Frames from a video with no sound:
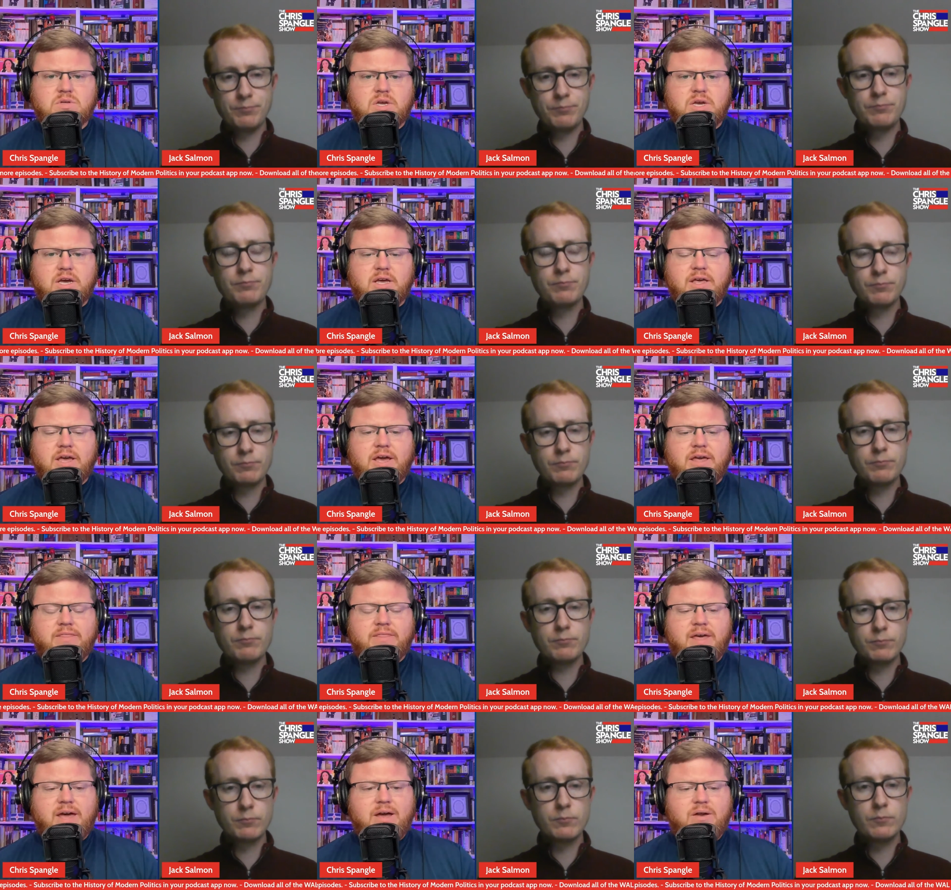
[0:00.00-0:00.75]

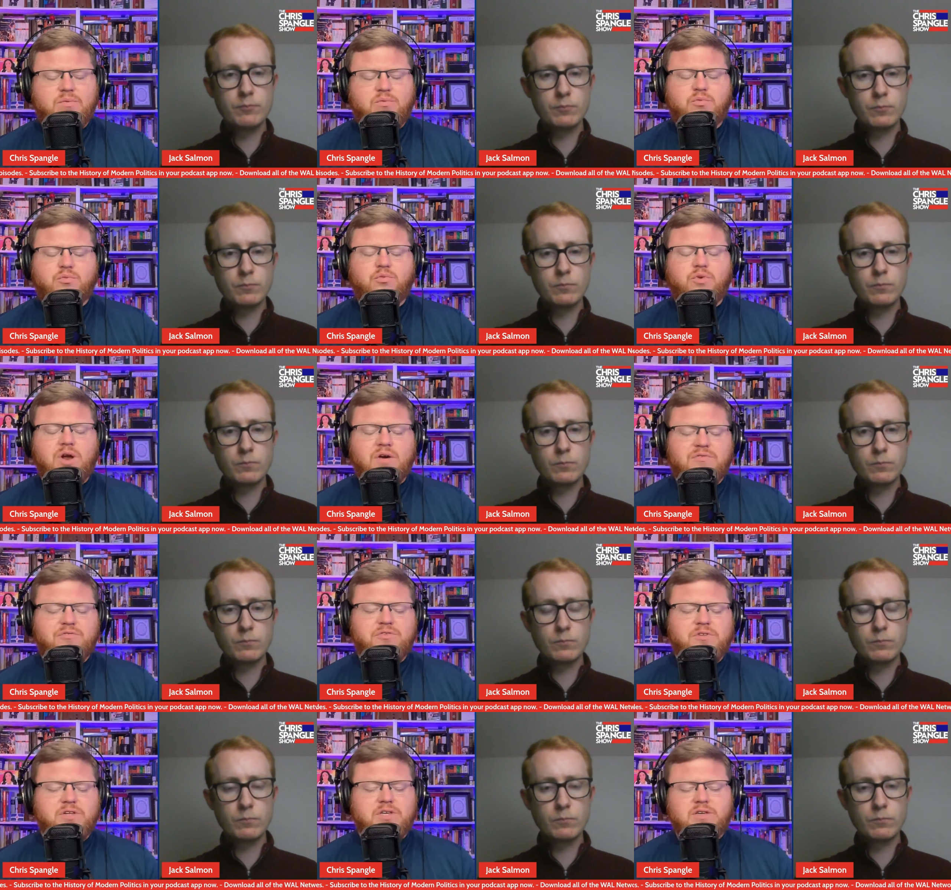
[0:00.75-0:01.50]
Speaker 1: And that
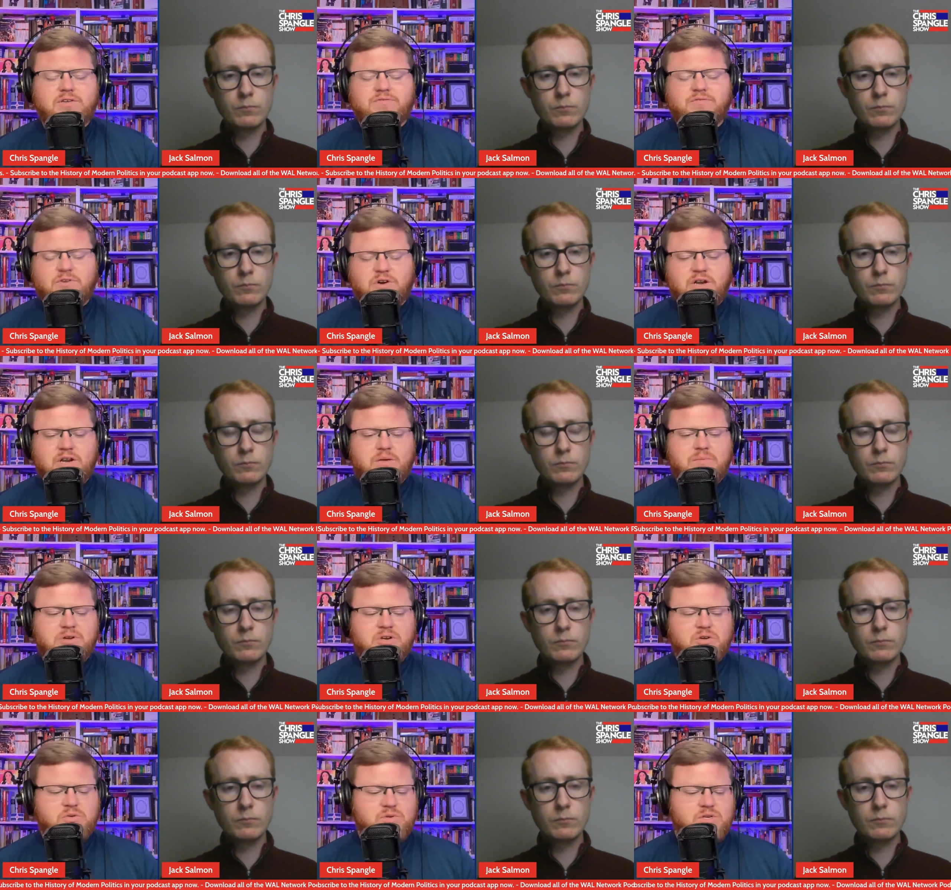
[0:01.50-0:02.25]
roughly, for
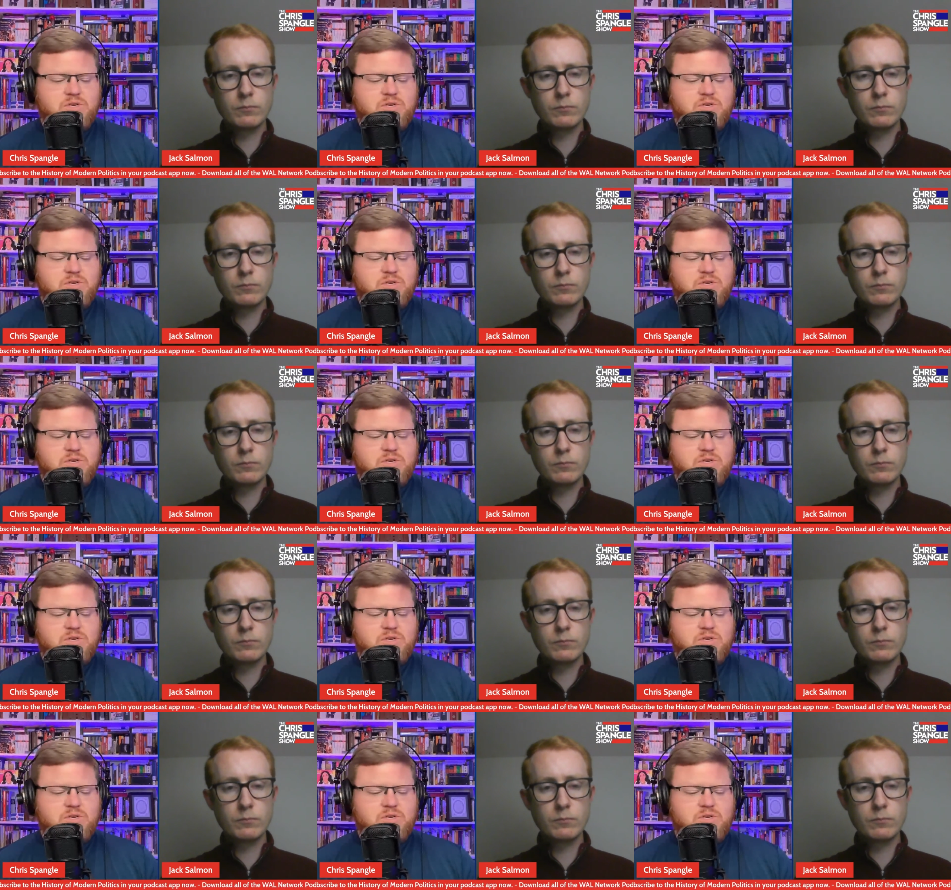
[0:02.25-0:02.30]
anybody who